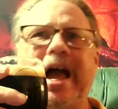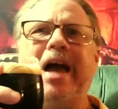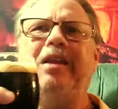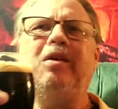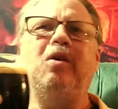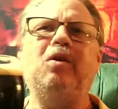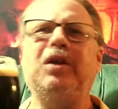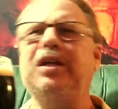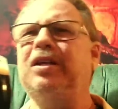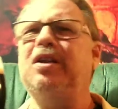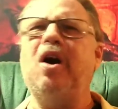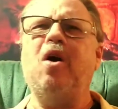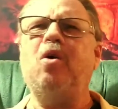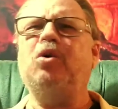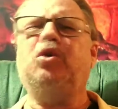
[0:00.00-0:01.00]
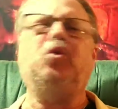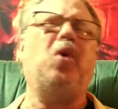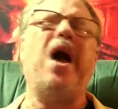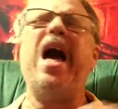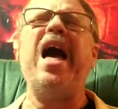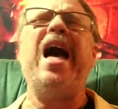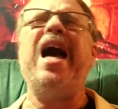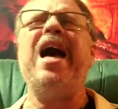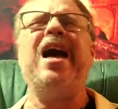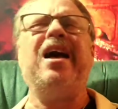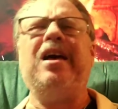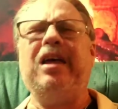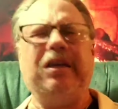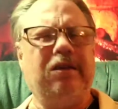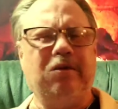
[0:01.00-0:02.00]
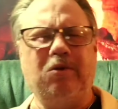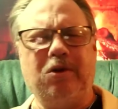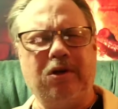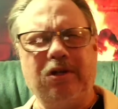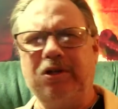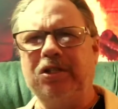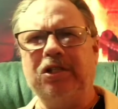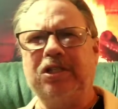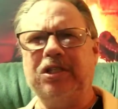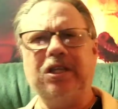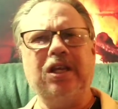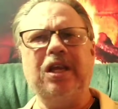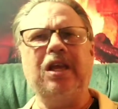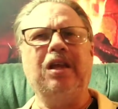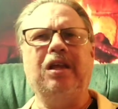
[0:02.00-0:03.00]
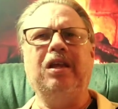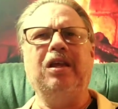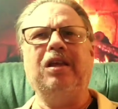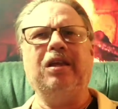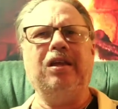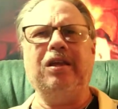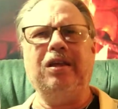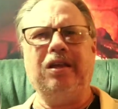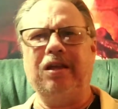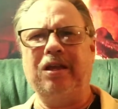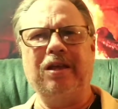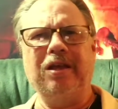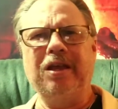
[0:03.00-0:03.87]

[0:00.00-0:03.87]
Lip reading: God only knows why you couldn't see.